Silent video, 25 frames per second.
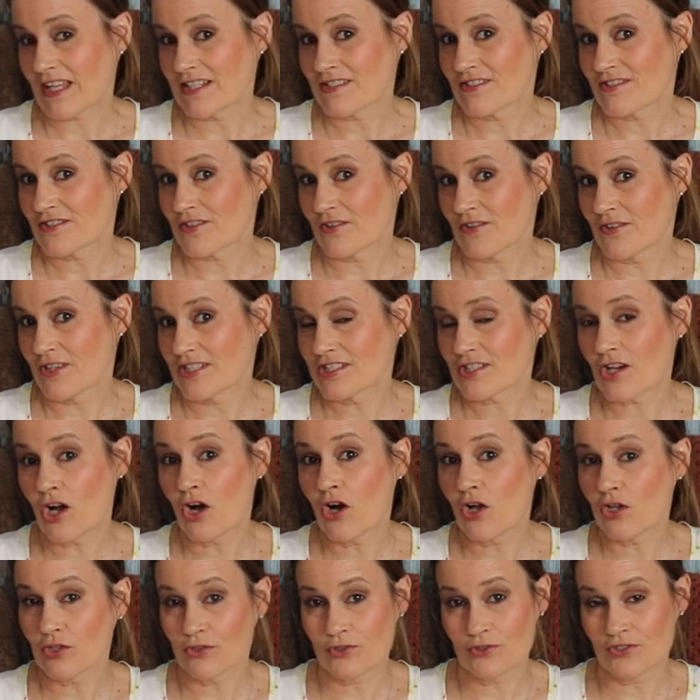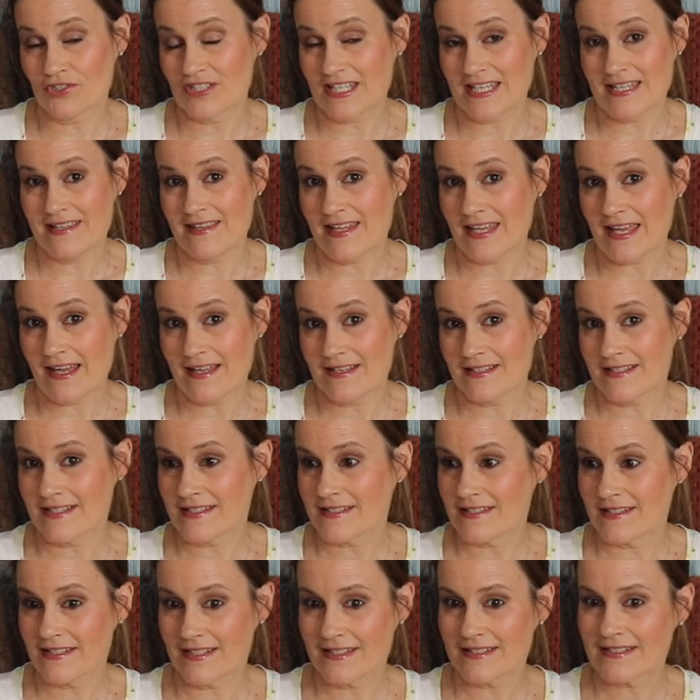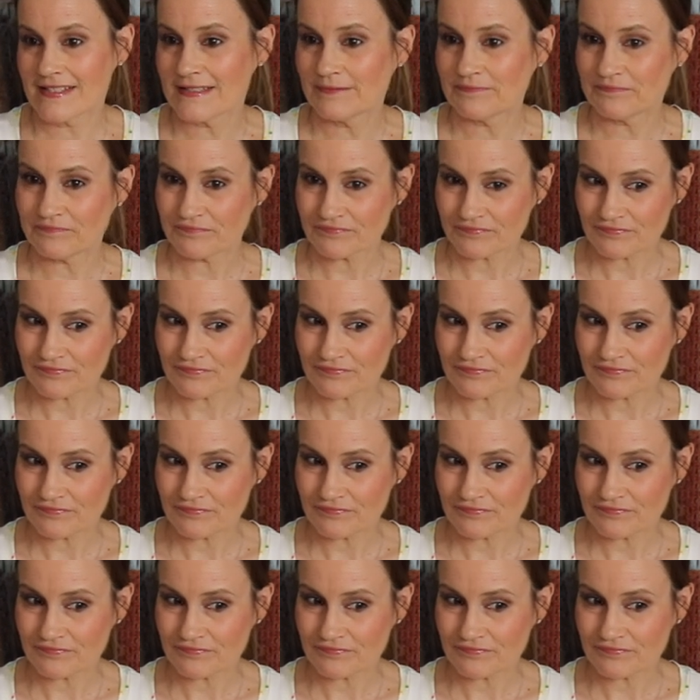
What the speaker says: So it's all good in the end, isn't it?